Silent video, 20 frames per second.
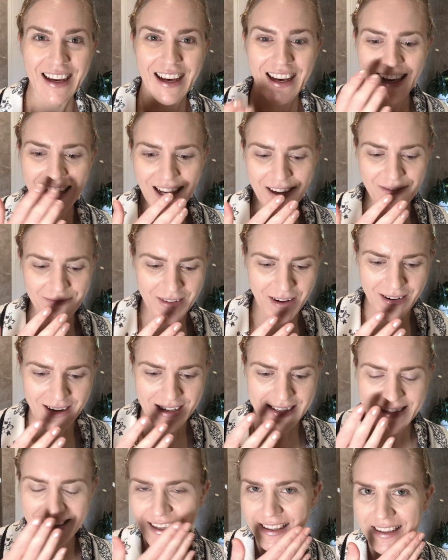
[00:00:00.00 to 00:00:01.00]

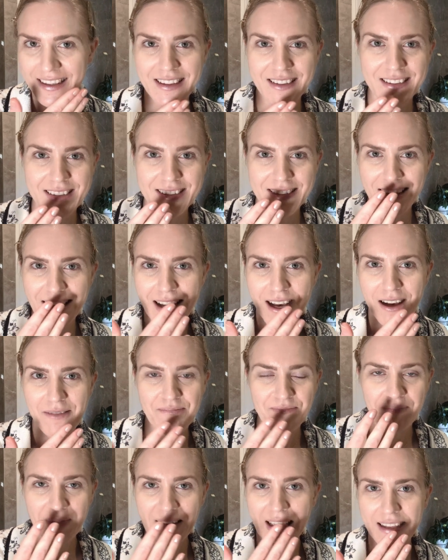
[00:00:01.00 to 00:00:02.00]
nice, and it's
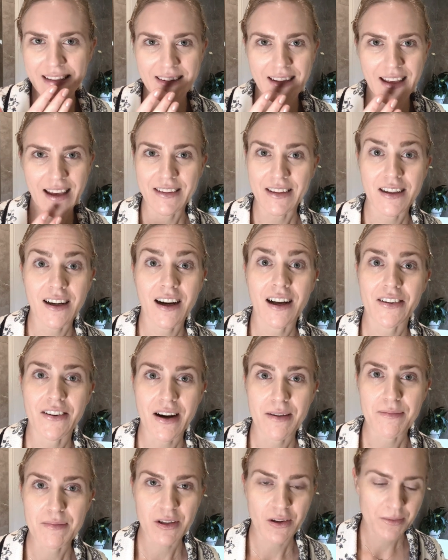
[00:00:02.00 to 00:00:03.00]
and the color
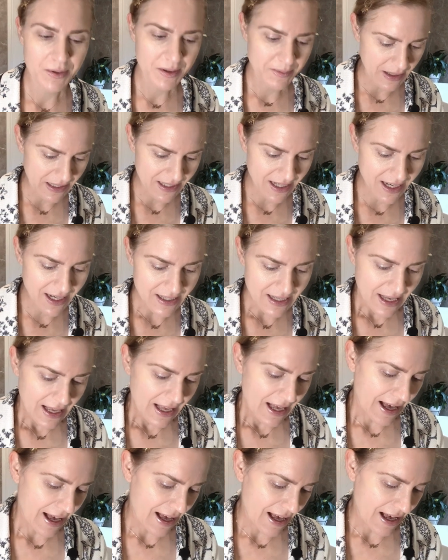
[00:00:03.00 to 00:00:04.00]
absorbs better.
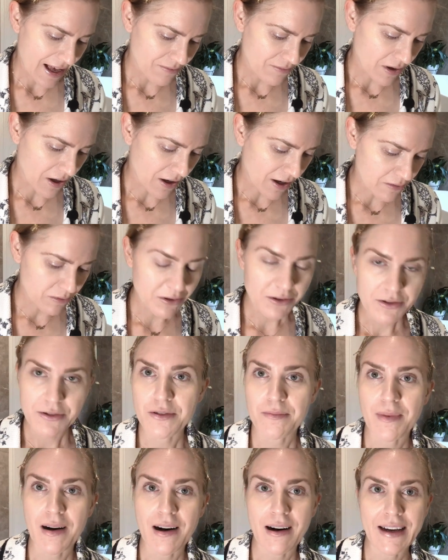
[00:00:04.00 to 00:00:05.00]
I will
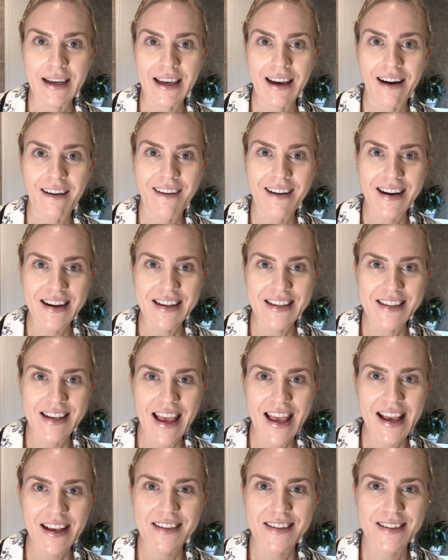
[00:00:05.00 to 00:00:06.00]
do my eyes
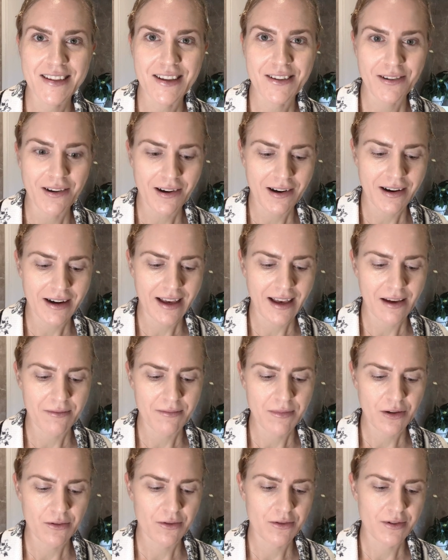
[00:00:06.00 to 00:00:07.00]
next. So I
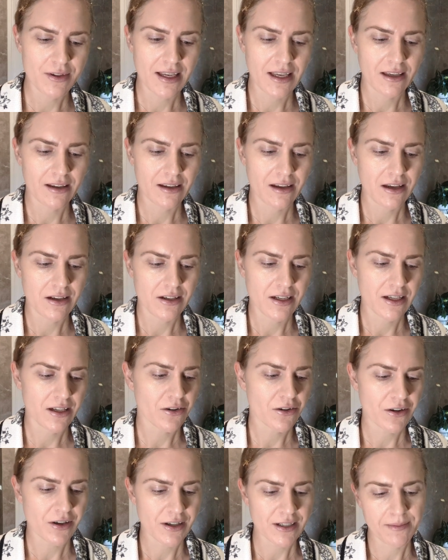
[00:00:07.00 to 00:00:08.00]
am using
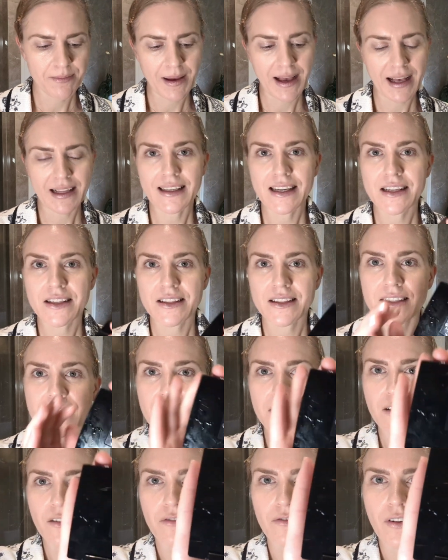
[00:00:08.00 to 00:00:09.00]
Dior's palette
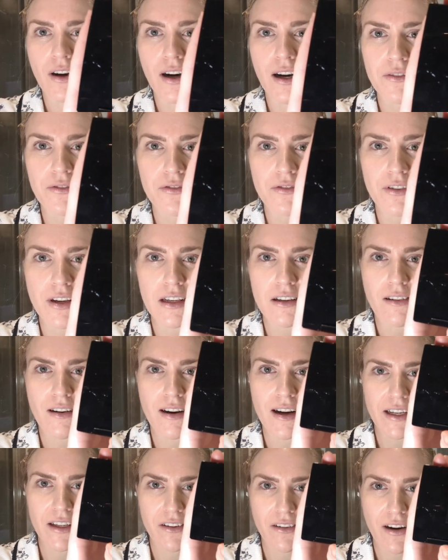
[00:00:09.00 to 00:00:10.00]

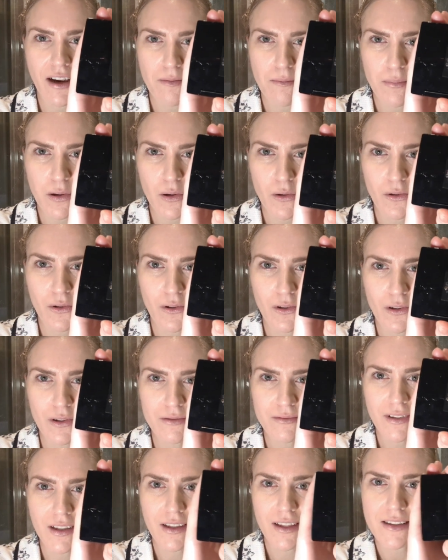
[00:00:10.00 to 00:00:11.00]
539 Grand
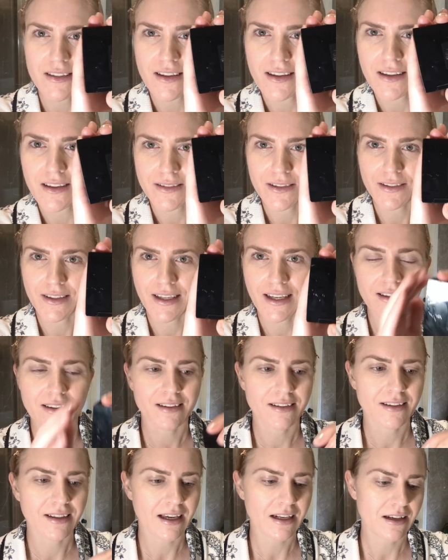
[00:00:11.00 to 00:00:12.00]
Ball. It's hard to
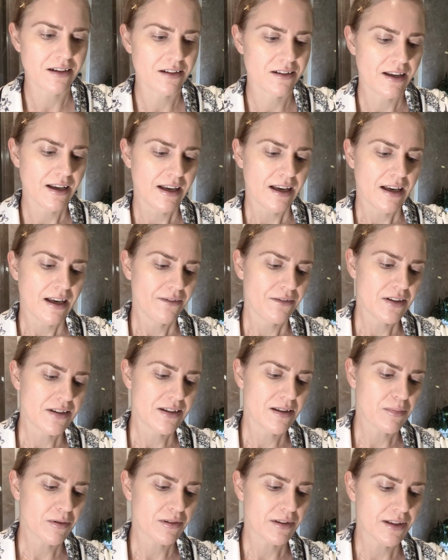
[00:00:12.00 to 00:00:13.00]
get it
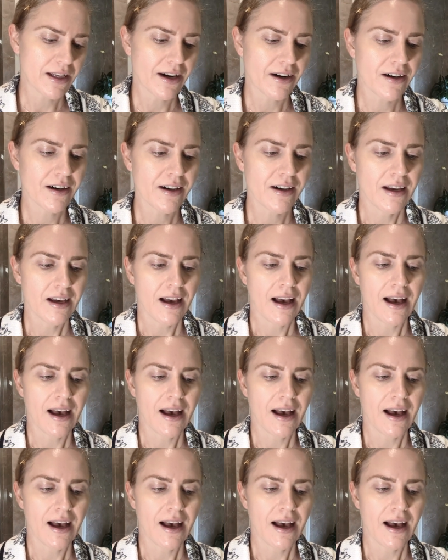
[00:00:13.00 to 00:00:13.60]
visible there.